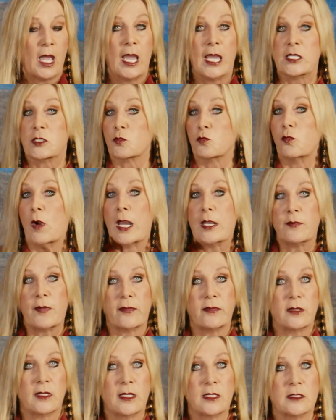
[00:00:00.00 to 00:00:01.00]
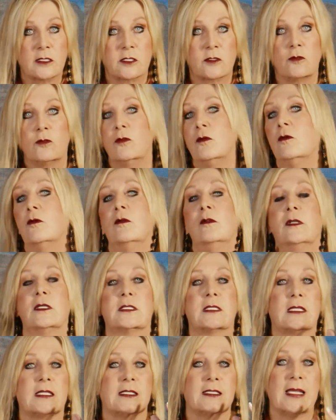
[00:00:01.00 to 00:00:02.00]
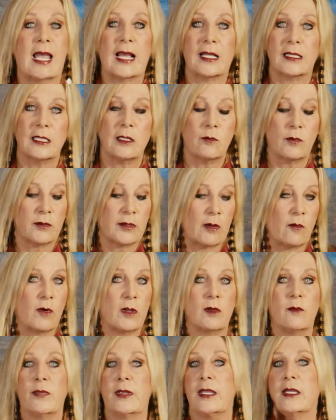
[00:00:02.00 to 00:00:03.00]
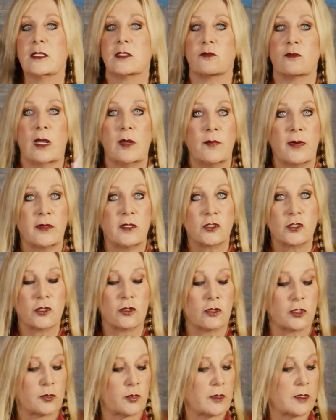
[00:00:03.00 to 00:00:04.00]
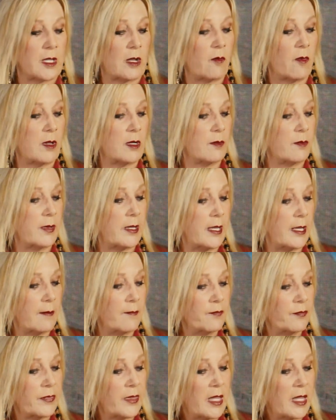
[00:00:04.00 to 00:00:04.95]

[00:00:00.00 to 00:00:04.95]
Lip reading: It's right by the kids' school. It's exactly where they want to be. It's right by the church where they want to be.